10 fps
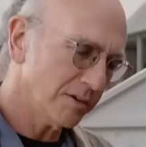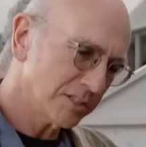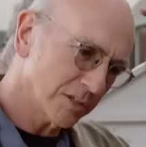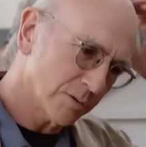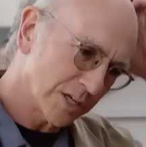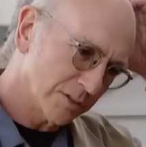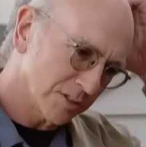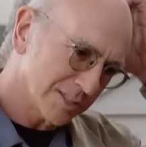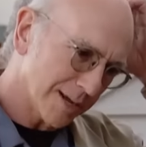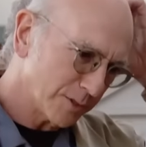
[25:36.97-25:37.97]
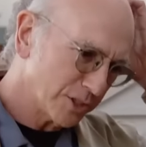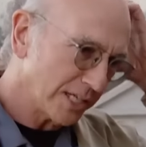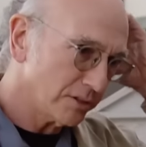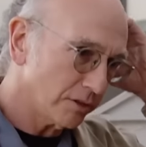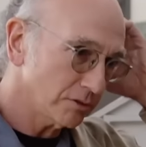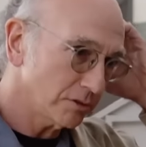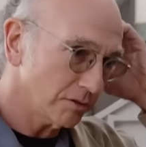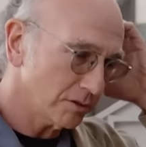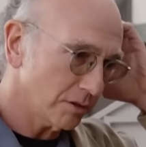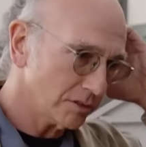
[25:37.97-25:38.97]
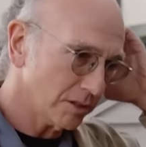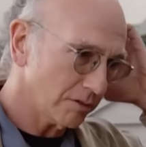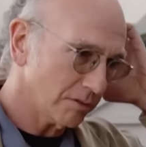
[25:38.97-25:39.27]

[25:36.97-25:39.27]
he's going to want to do a stop and chat. Don't go.